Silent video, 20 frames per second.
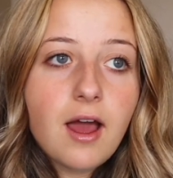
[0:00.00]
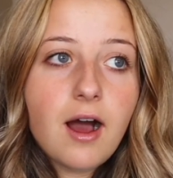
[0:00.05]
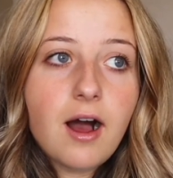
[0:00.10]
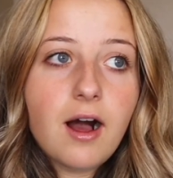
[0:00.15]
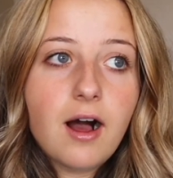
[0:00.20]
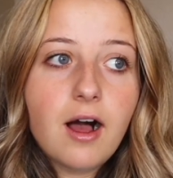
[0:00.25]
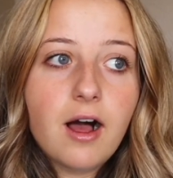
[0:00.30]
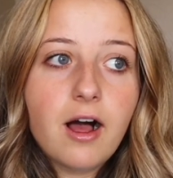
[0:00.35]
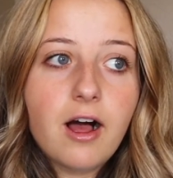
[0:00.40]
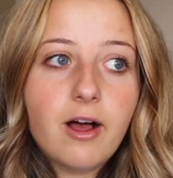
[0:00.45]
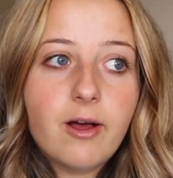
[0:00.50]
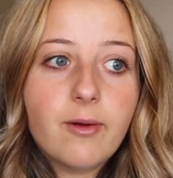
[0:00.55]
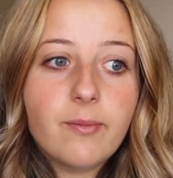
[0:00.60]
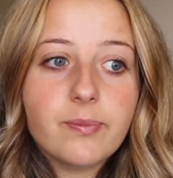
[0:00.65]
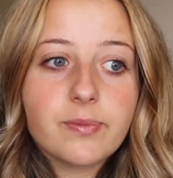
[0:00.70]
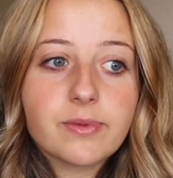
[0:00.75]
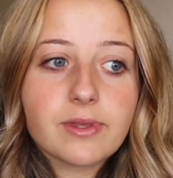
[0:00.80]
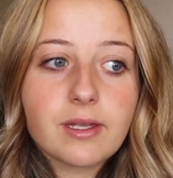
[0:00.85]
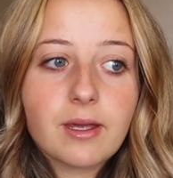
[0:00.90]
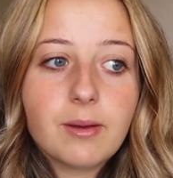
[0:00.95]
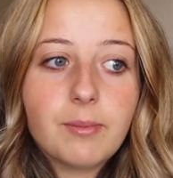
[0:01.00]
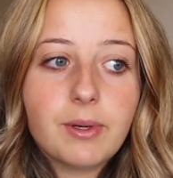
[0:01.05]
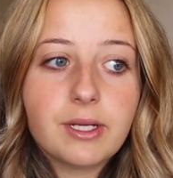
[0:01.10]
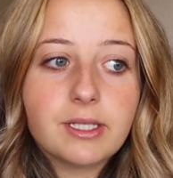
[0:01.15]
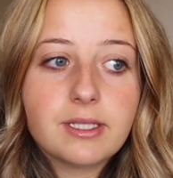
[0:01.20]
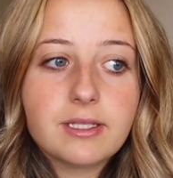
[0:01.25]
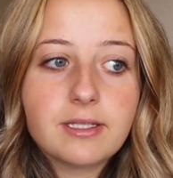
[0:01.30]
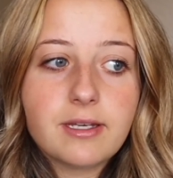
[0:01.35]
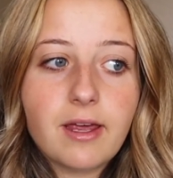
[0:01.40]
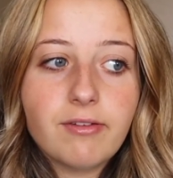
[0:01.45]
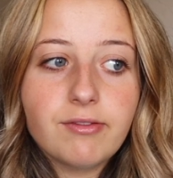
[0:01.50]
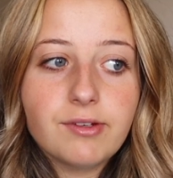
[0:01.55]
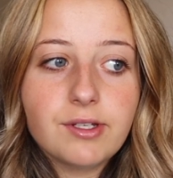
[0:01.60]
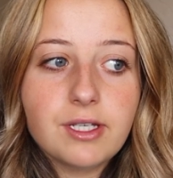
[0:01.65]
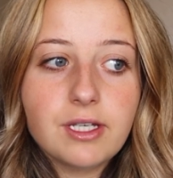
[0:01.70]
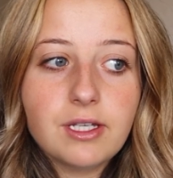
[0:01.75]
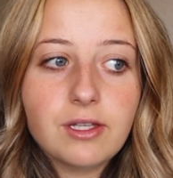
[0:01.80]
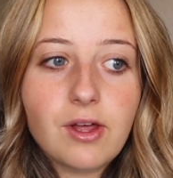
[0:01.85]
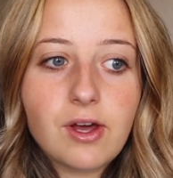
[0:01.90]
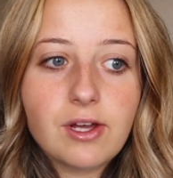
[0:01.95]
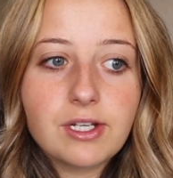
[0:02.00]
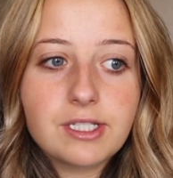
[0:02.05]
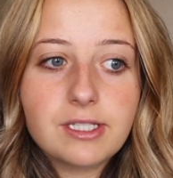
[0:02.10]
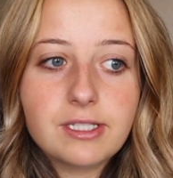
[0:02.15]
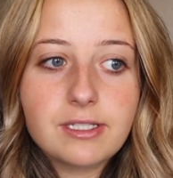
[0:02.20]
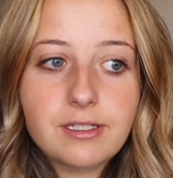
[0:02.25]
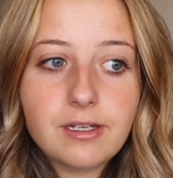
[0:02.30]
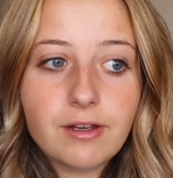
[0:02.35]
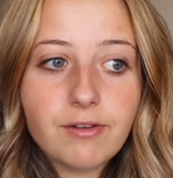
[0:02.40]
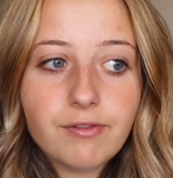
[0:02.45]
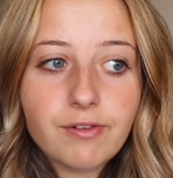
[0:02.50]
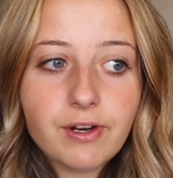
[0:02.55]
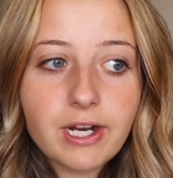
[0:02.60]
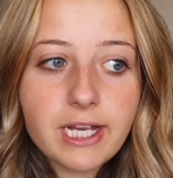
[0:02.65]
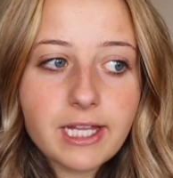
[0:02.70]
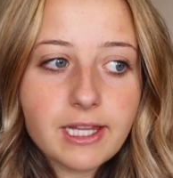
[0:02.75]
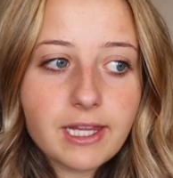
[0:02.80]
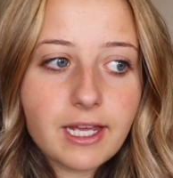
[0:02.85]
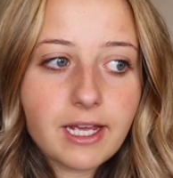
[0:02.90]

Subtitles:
But it's definitely a lot different,